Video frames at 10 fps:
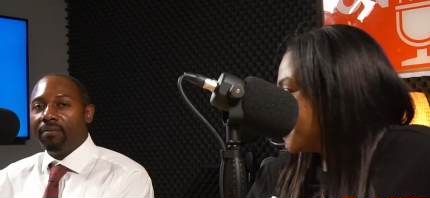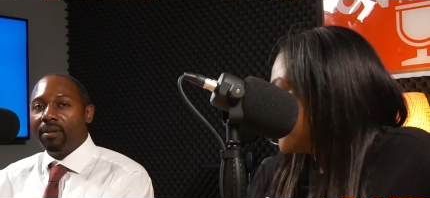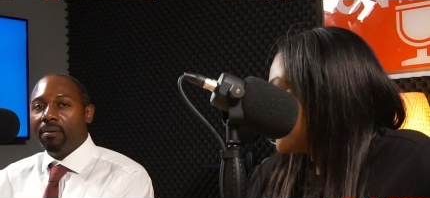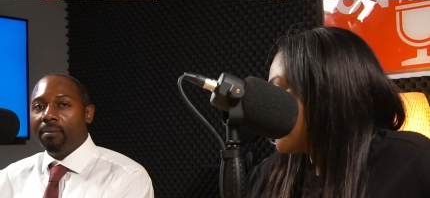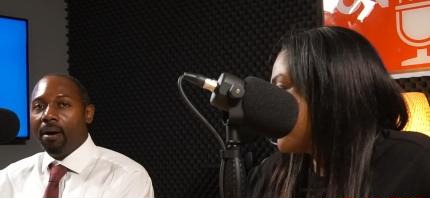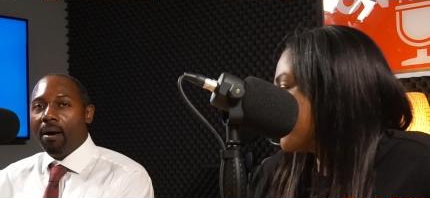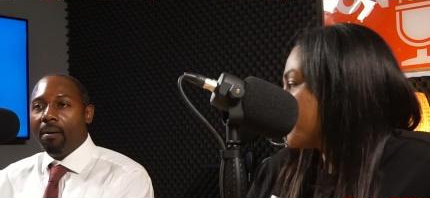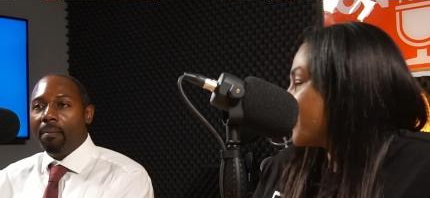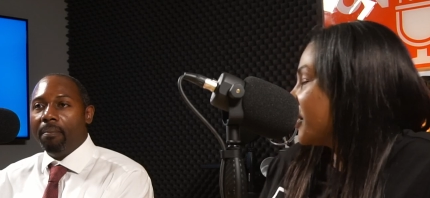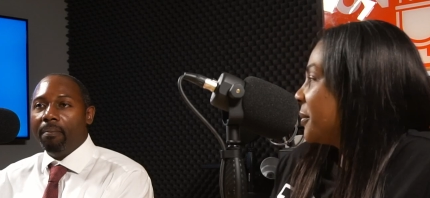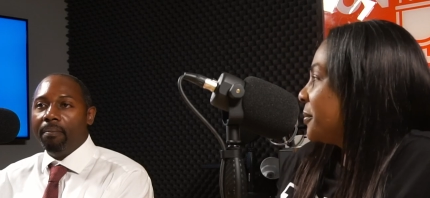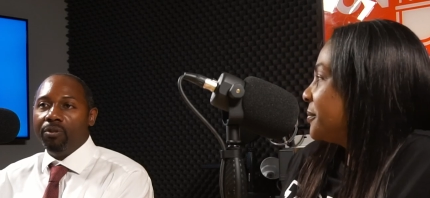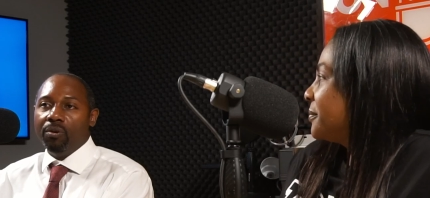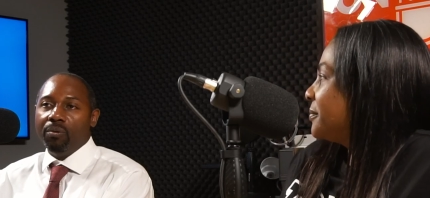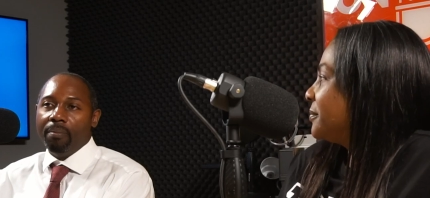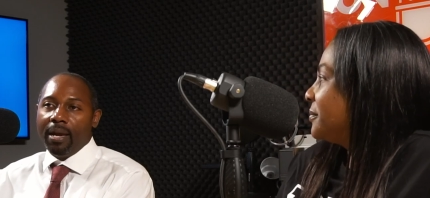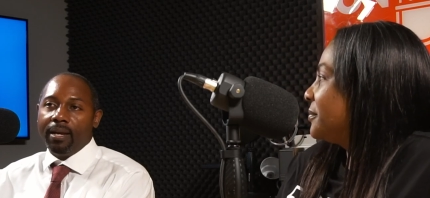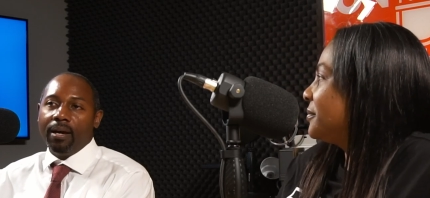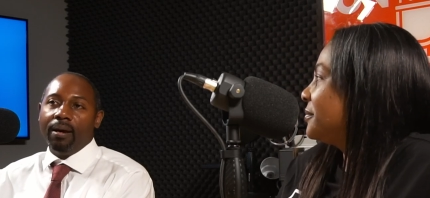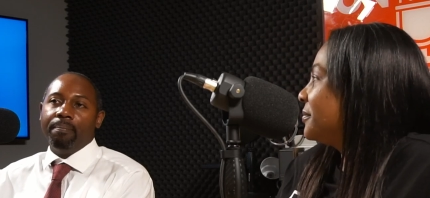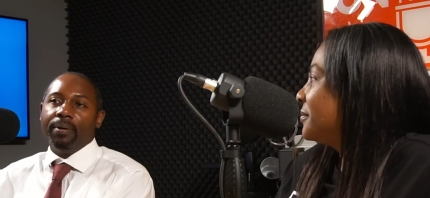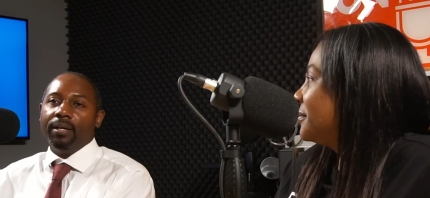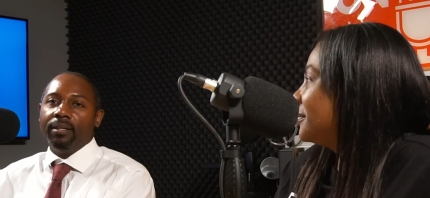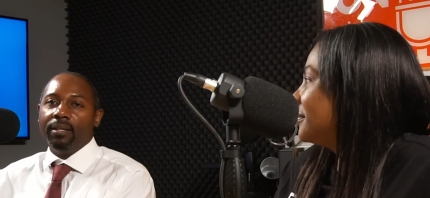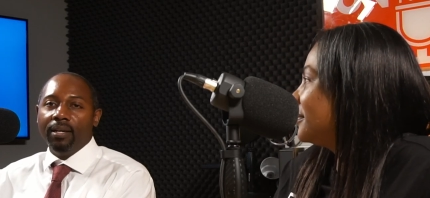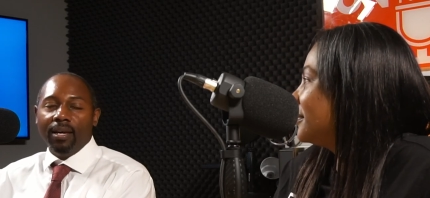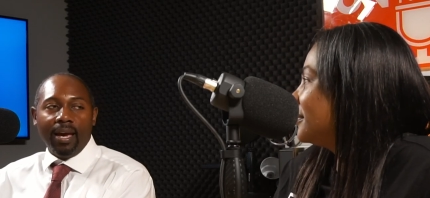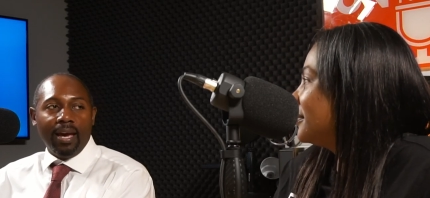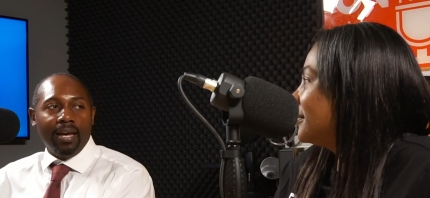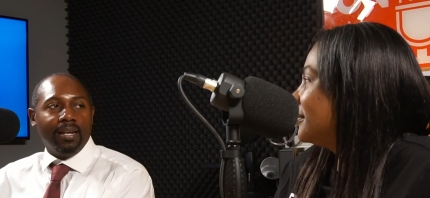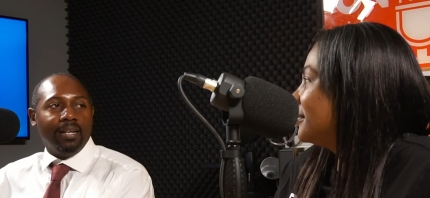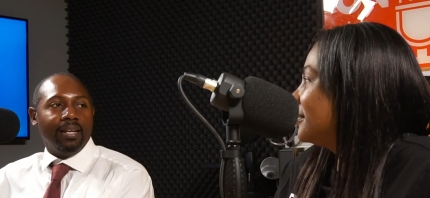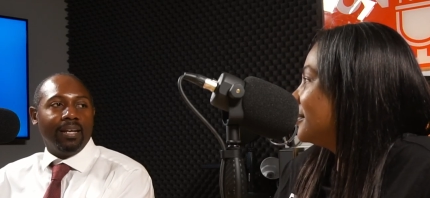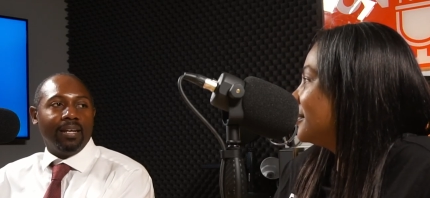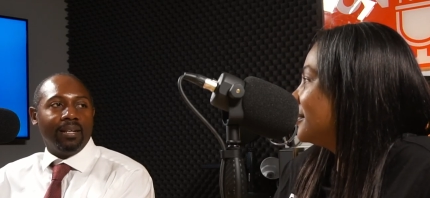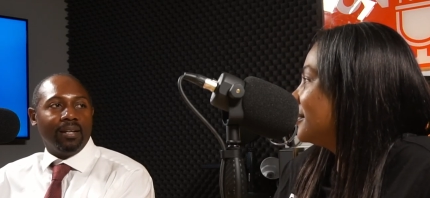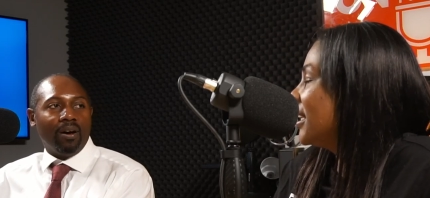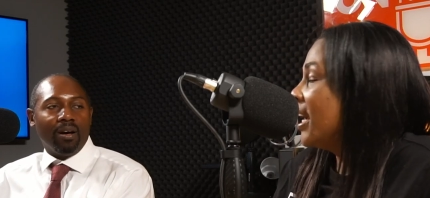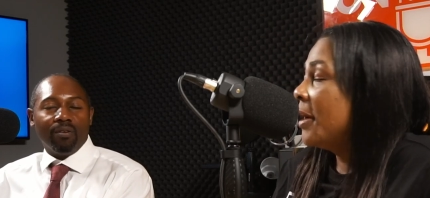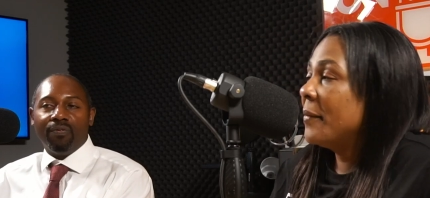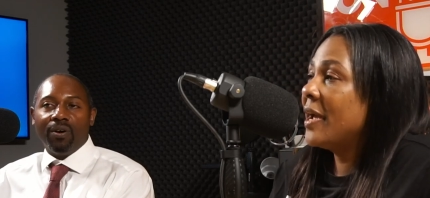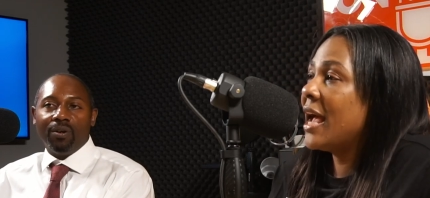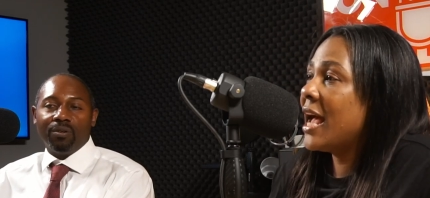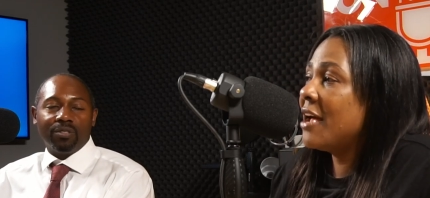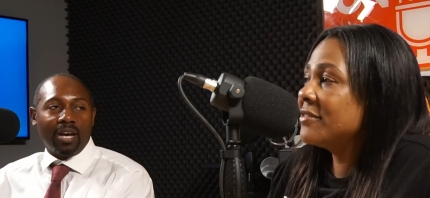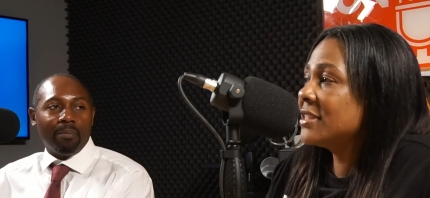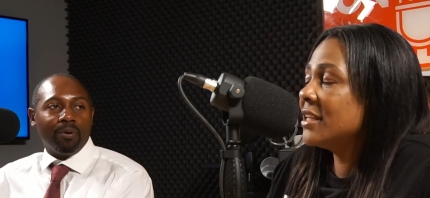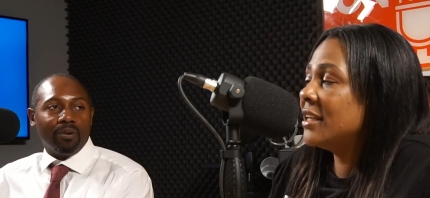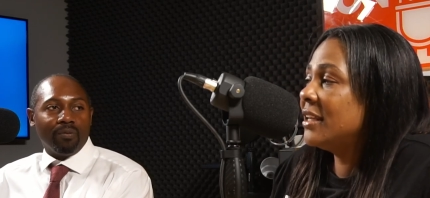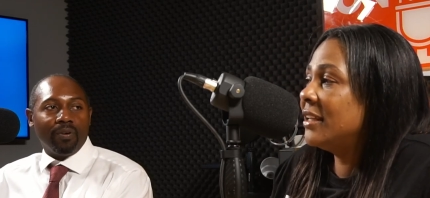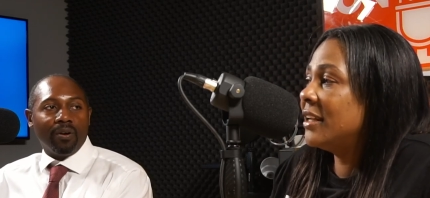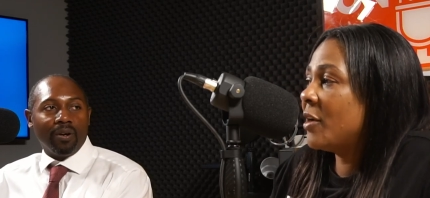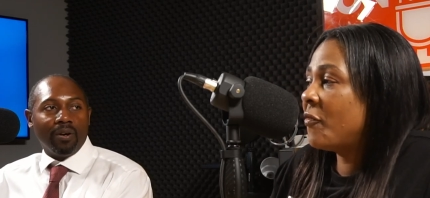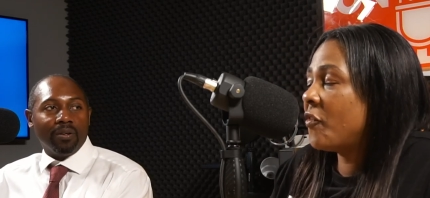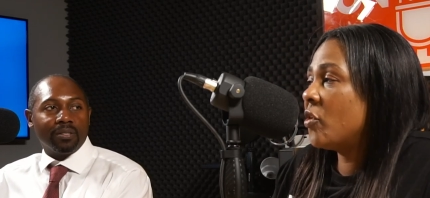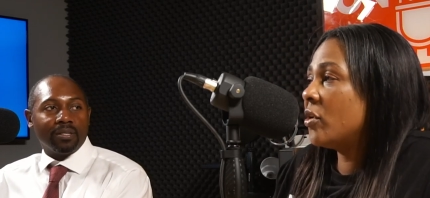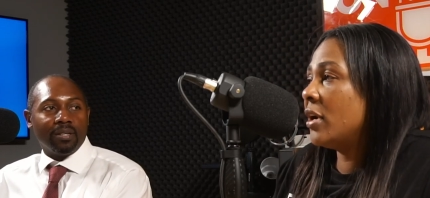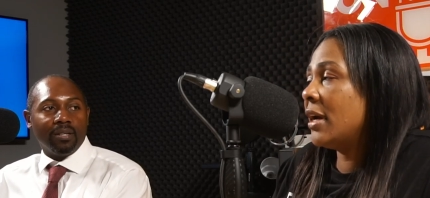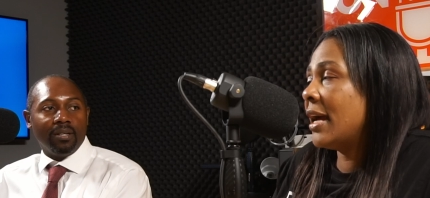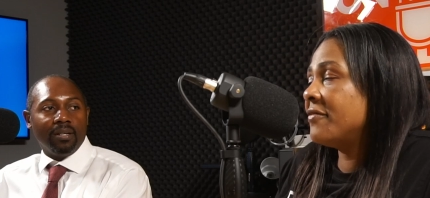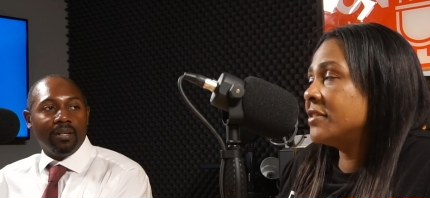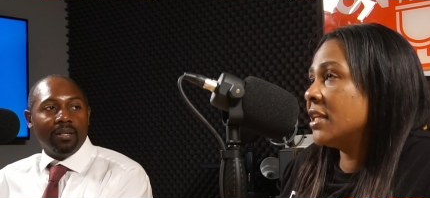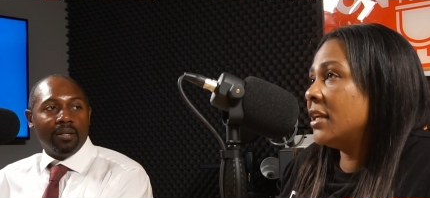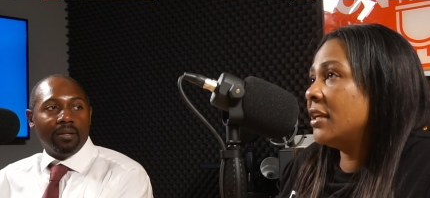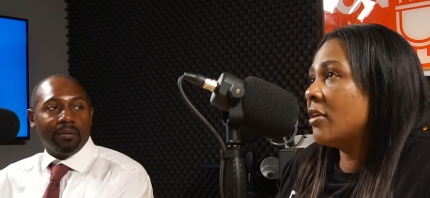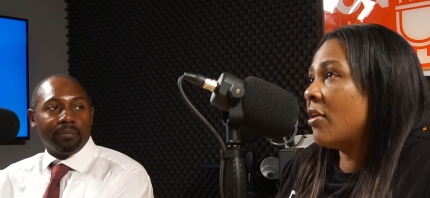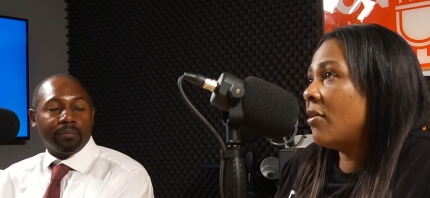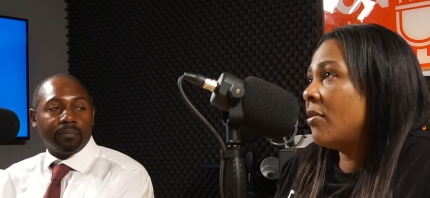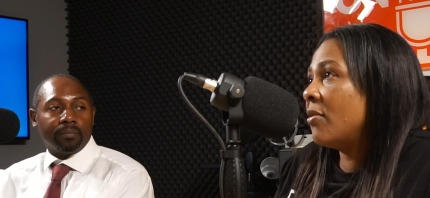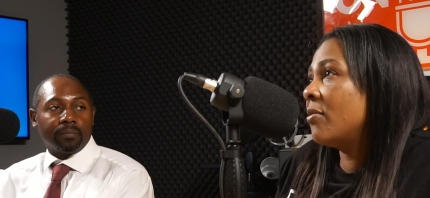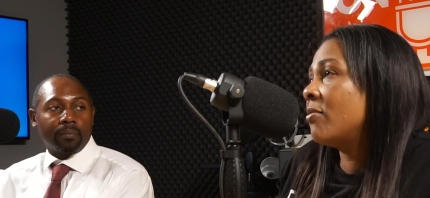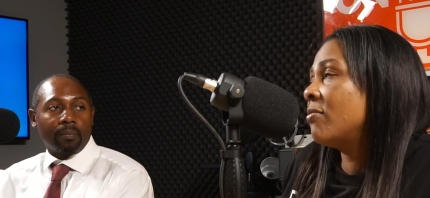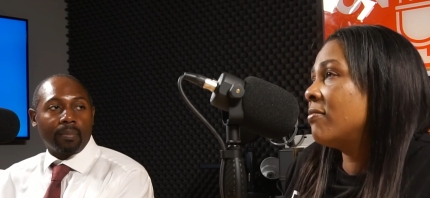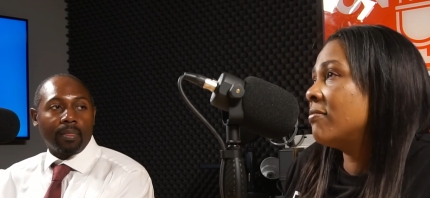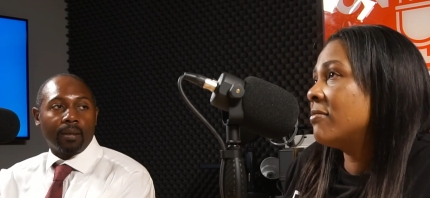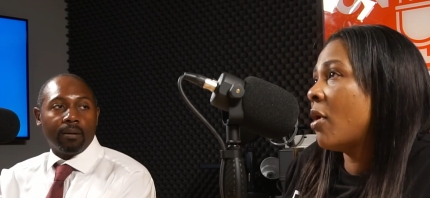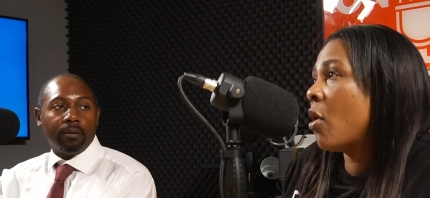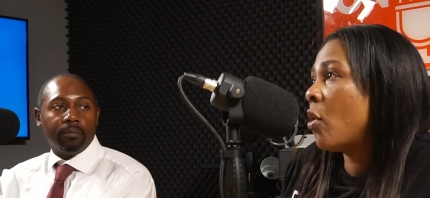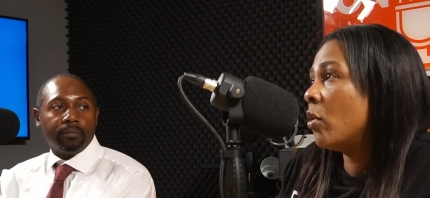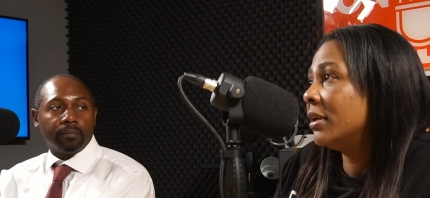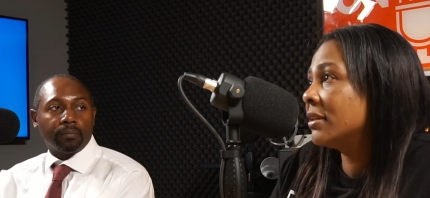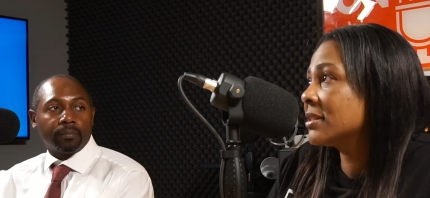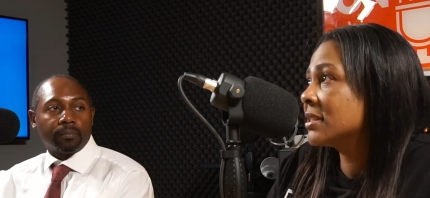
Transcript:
Speaker 1: to um do makeup and mm-hmm. editing and all the Photoshop Man, I've seen on the photos. Fo-
Speaker 2: I've seen a whole hole in the